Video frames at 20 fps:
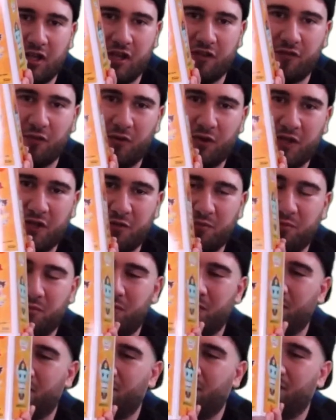Even when you
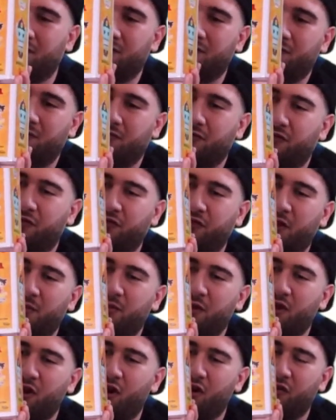
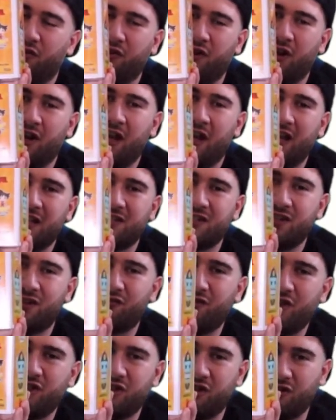flip it over, it has the
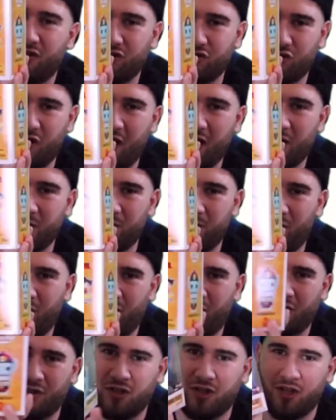original Dragon
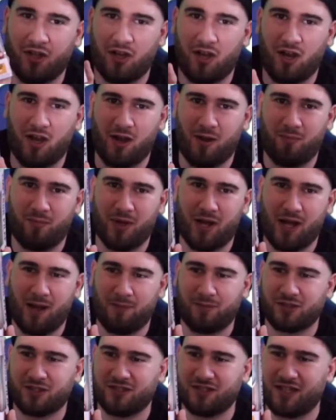Ball uh,
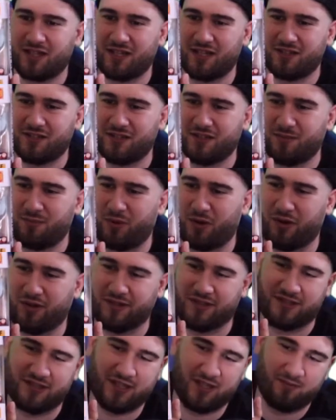Pops because I guess it's a part
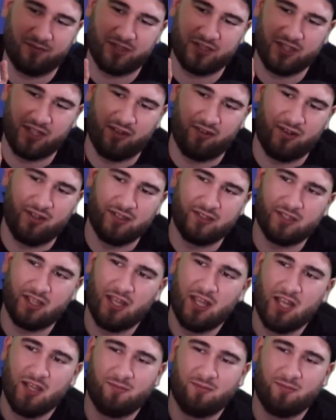of the same series.